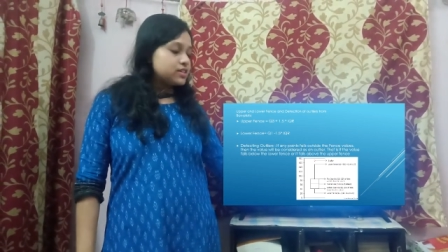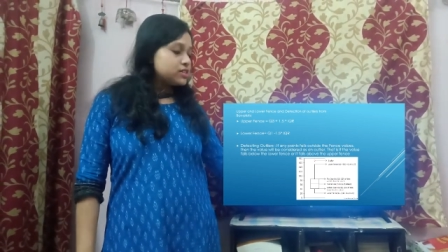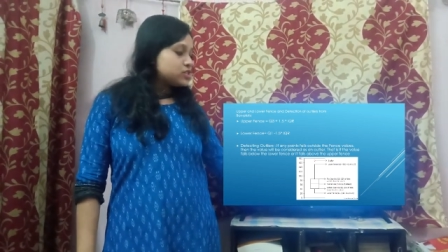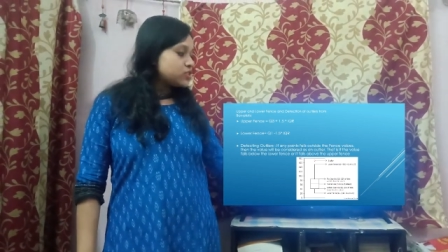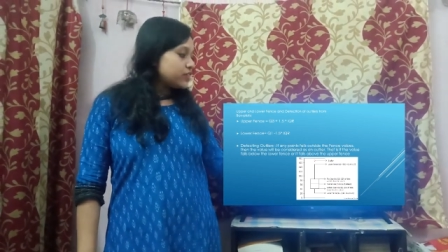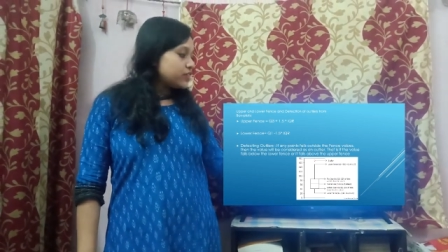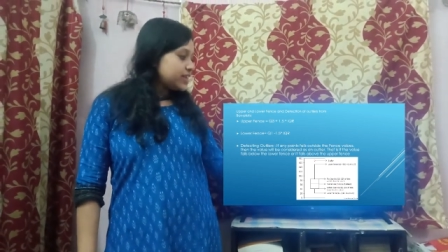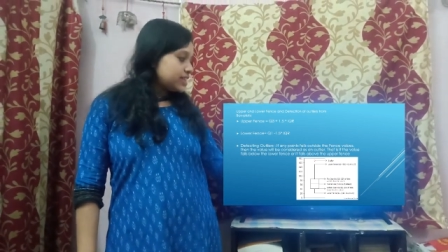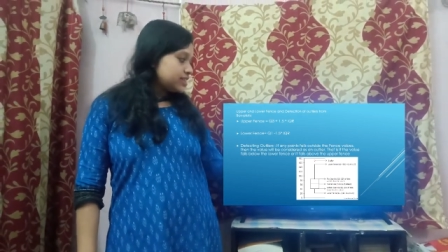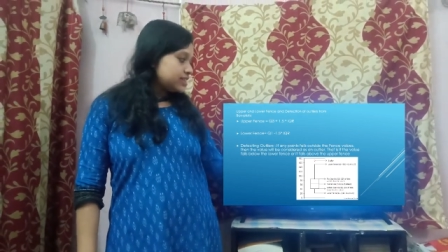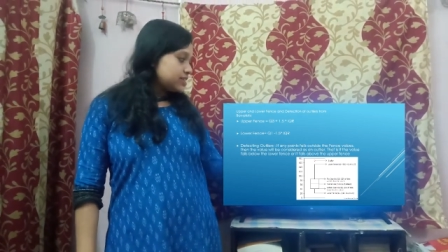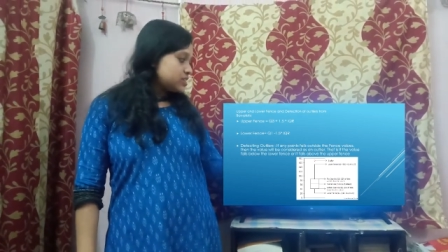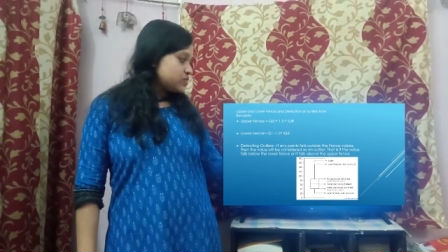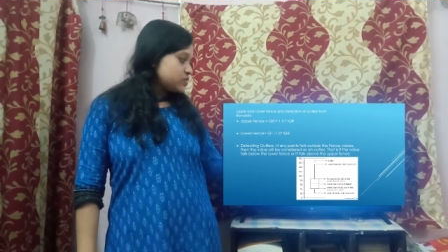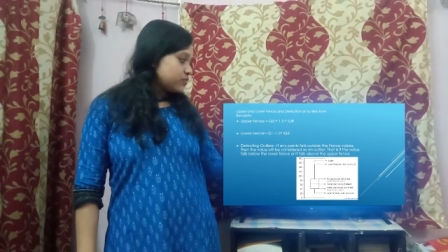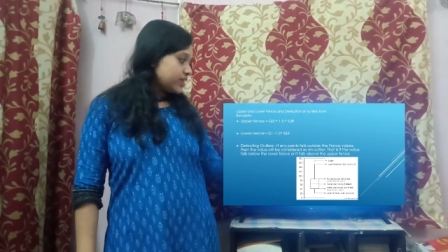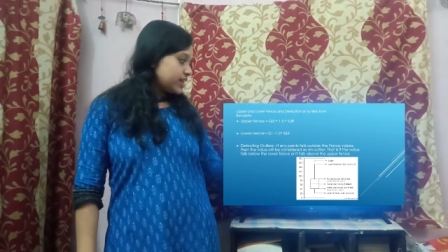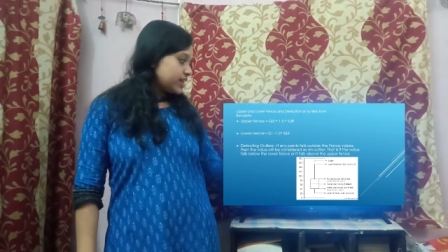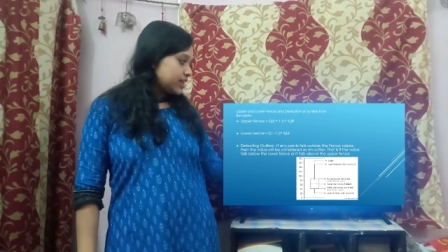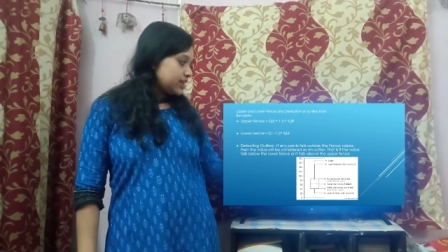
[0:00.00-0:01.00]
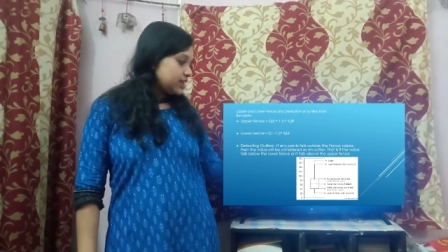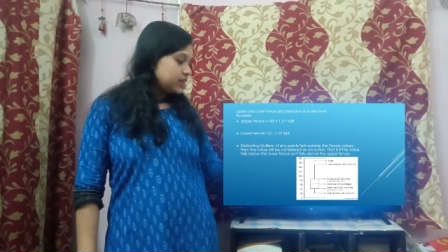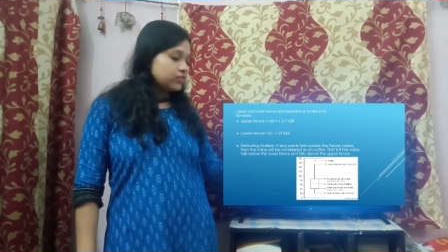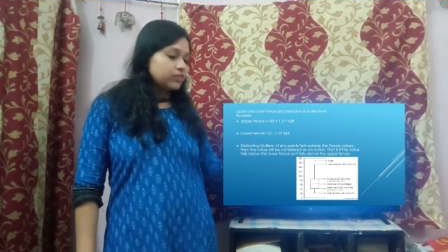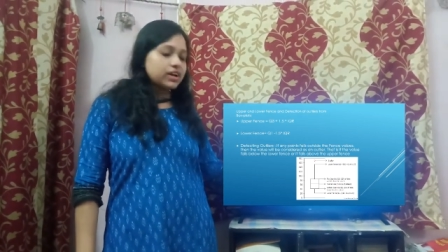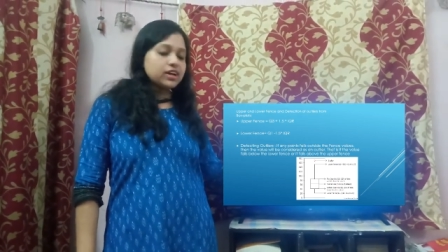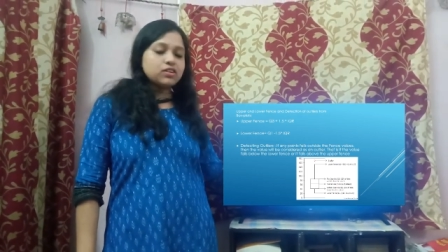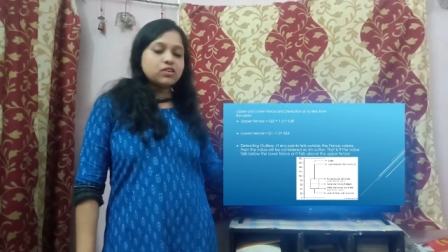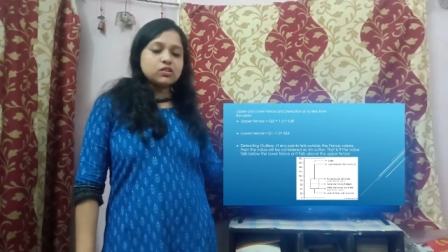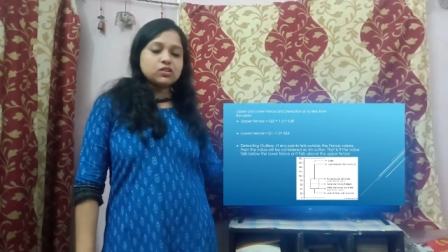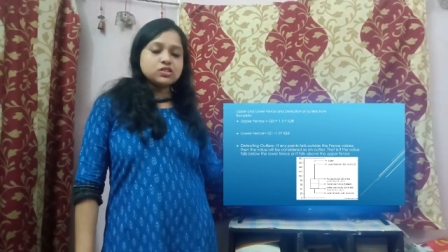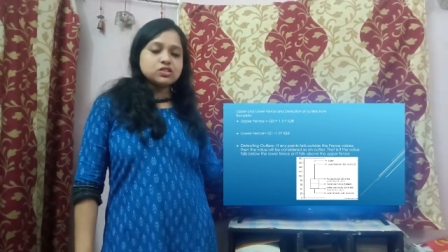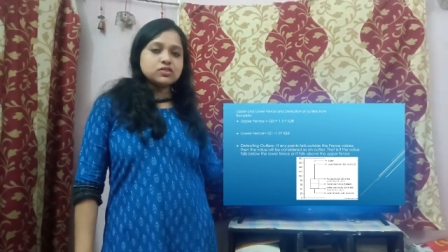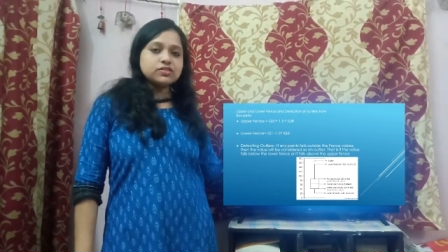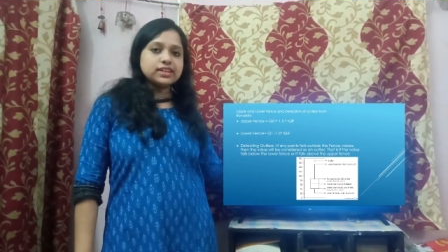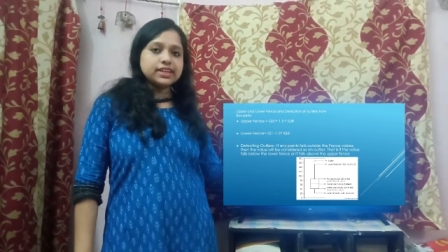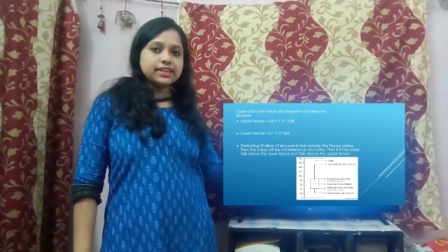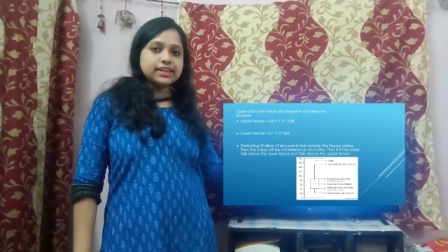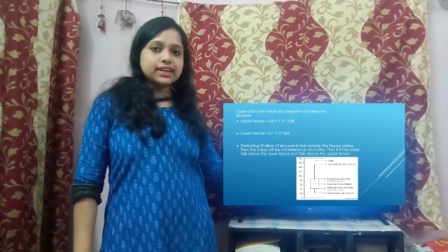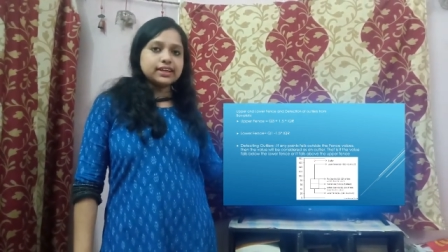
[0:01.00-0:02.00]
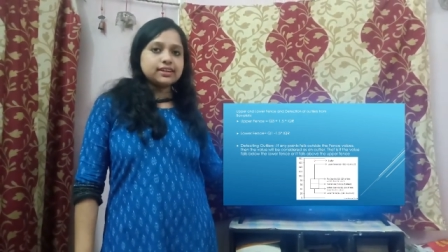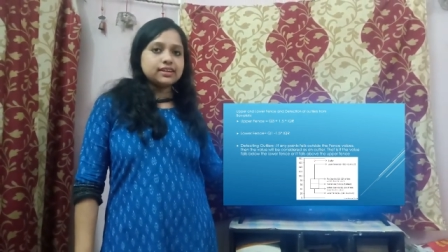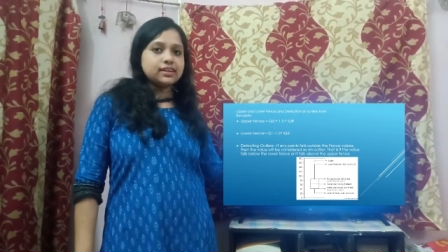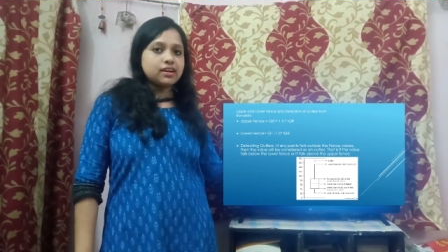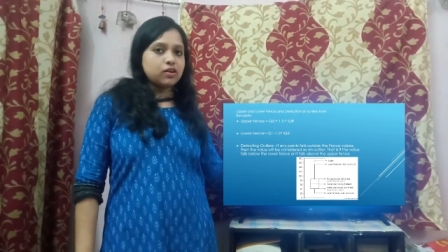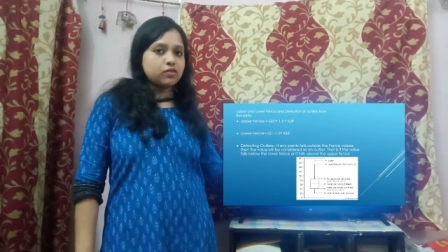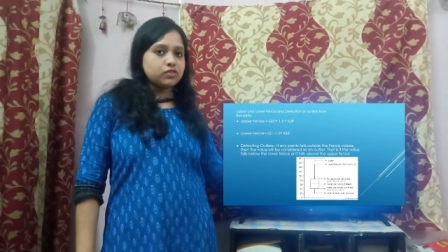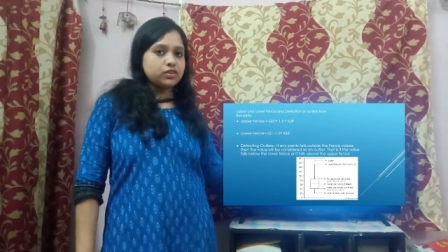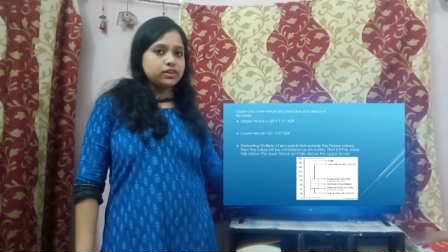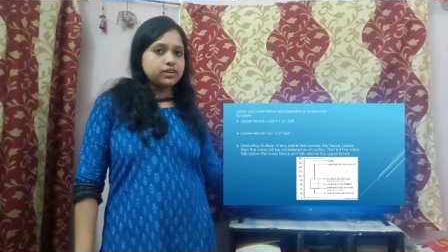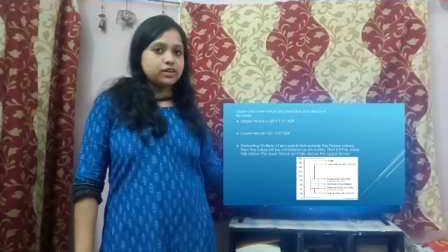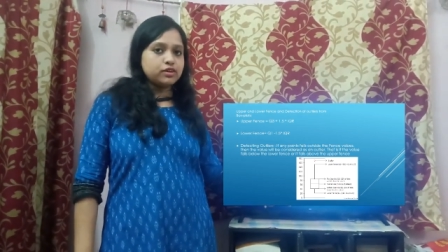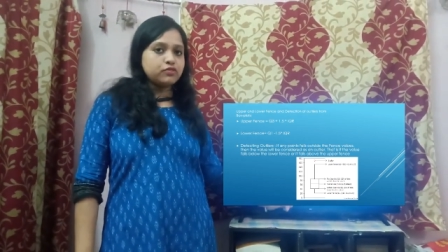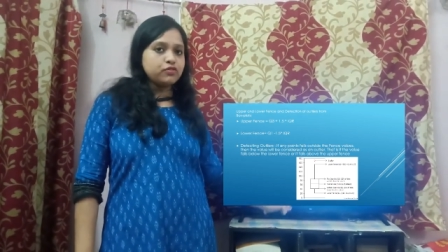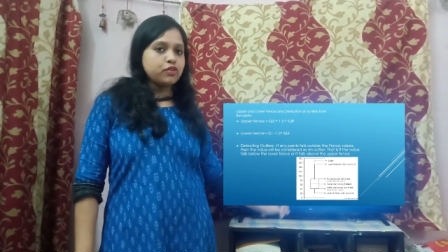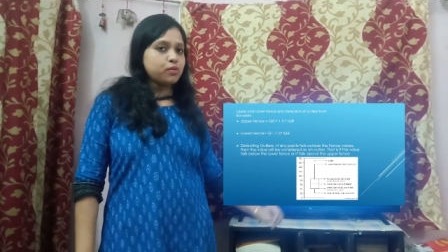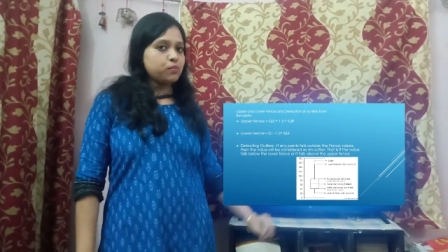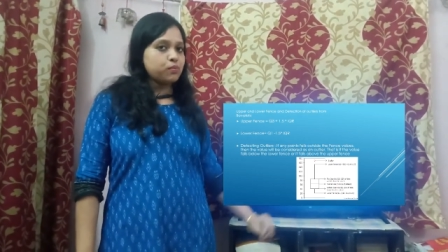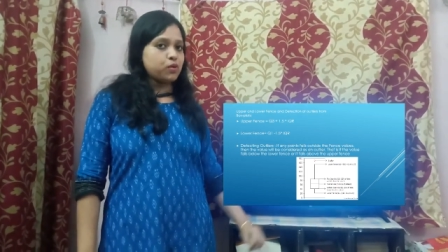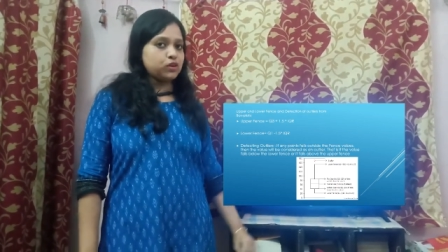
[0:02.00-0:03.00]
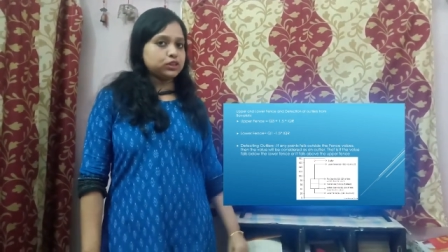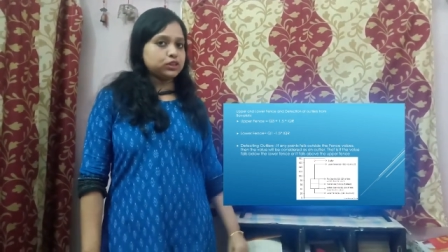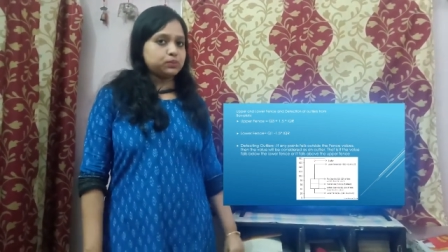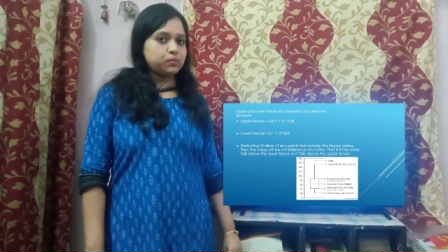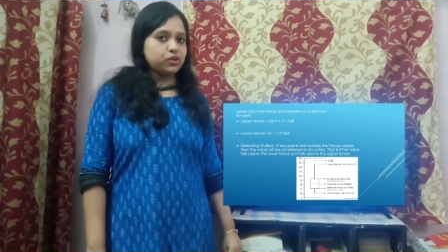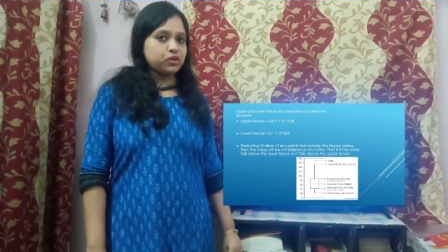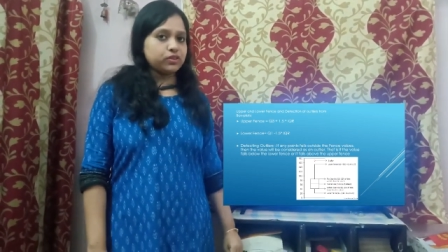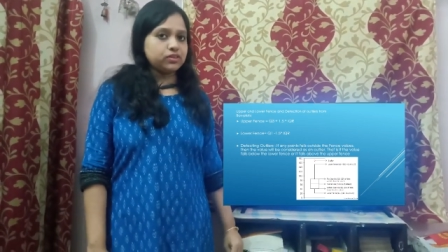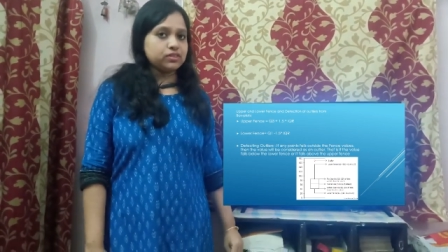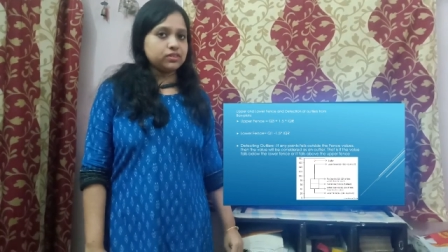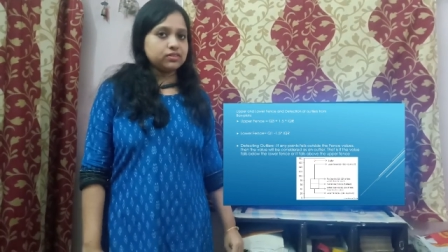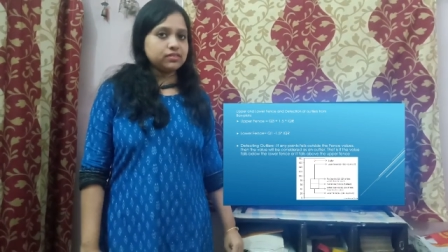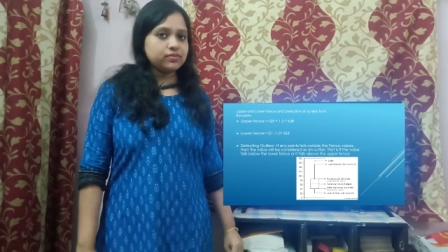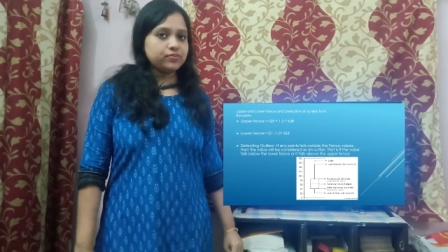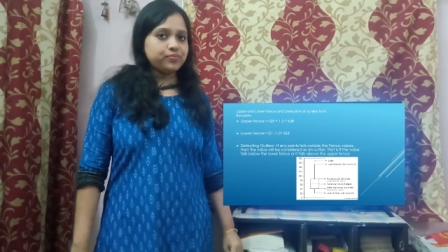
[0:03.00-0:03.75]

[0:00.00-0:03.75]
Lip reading: So, in this way, you can also detect an outlier from box plot.